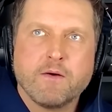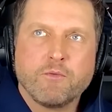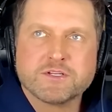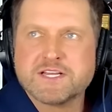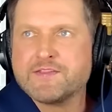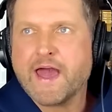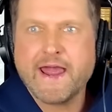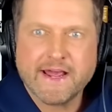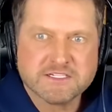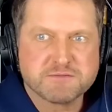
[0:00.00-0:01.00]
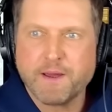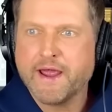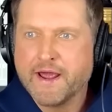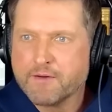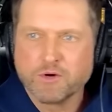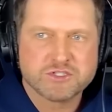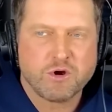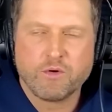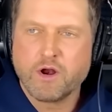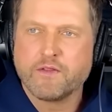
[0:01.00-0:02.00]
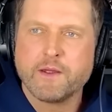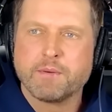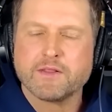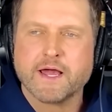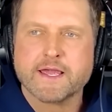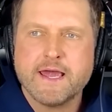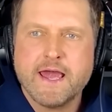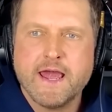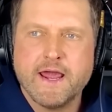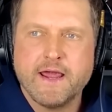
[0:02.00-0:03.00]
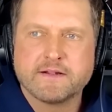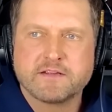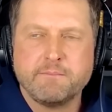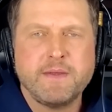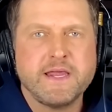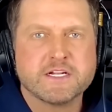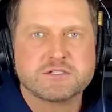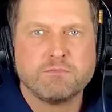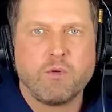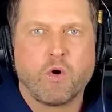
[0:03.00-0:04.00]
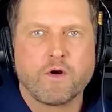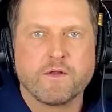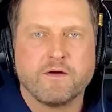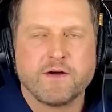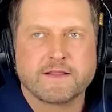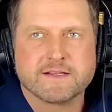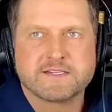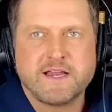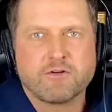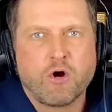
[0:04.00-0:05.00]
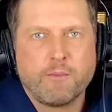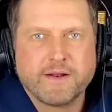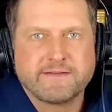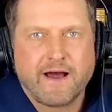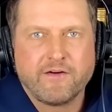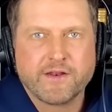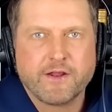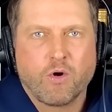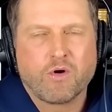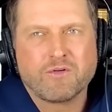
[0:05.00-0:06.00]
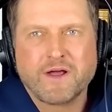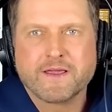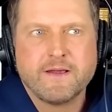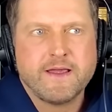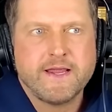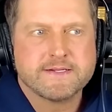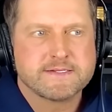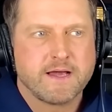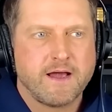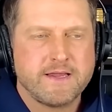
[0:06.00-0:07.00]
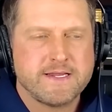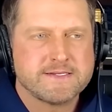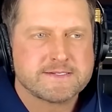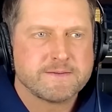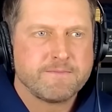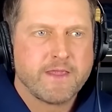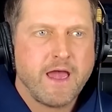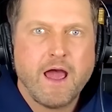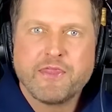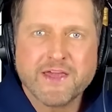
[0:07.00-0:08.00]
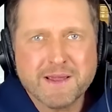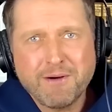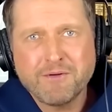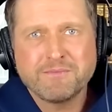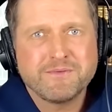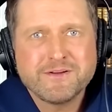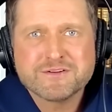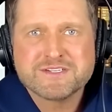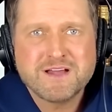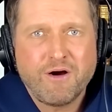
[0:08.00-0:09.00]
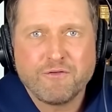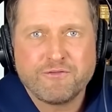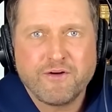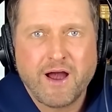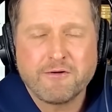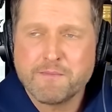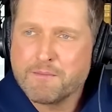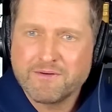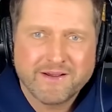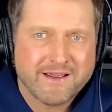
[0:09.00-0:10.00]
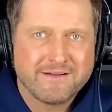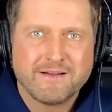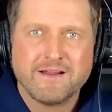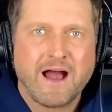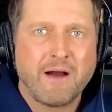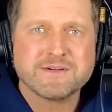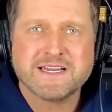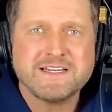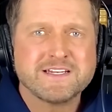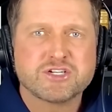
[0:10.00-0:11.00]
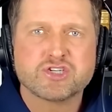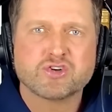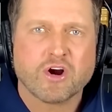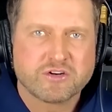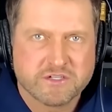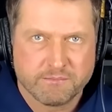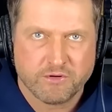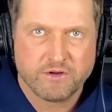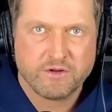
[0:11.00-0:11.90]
we'll see the hand span and what's going on there, but to me, it's more like this hero mentality, or he's Think about yourself. I remember, like, I was indestructible.